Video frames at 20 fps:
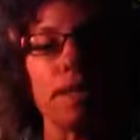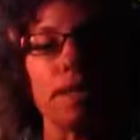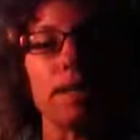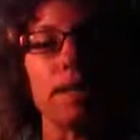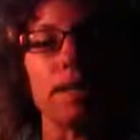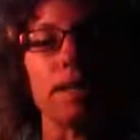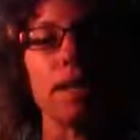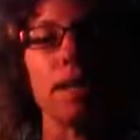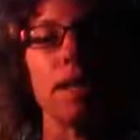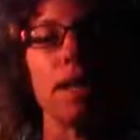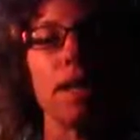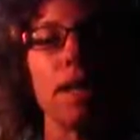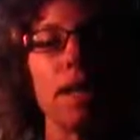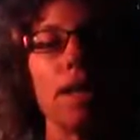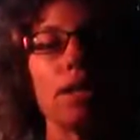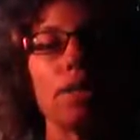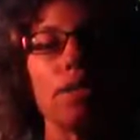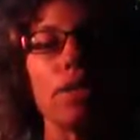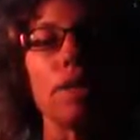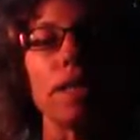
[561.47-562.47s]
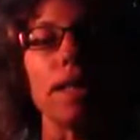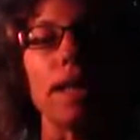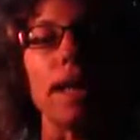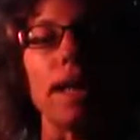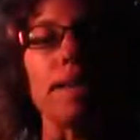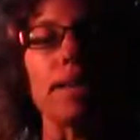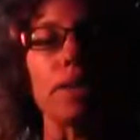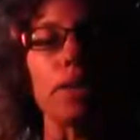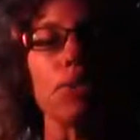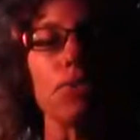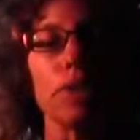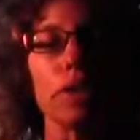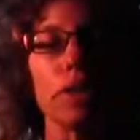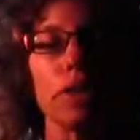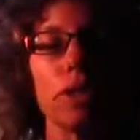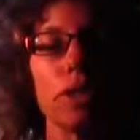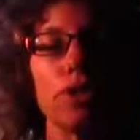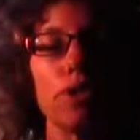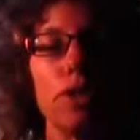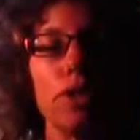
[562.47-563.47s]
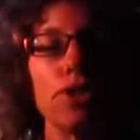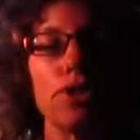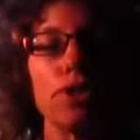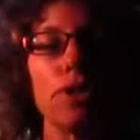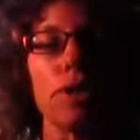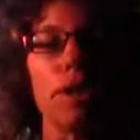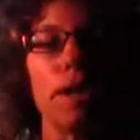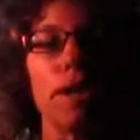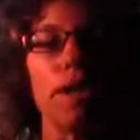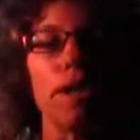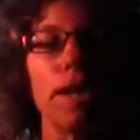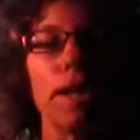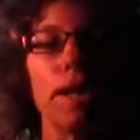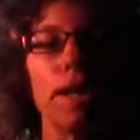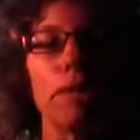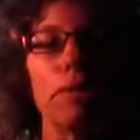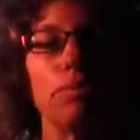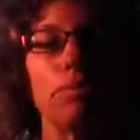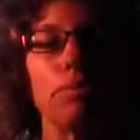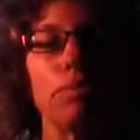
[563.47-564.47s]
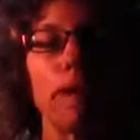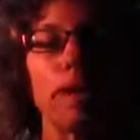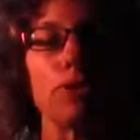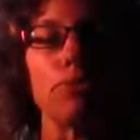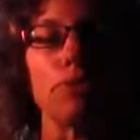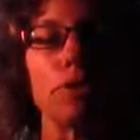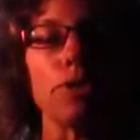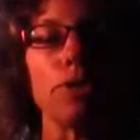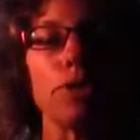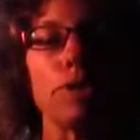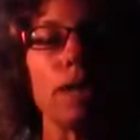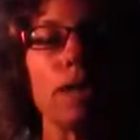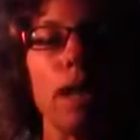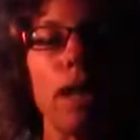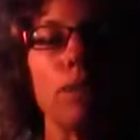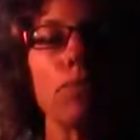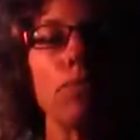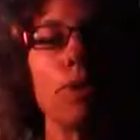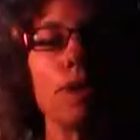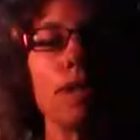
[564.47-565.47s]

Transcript: studies. So then they ask a really good question on page 129.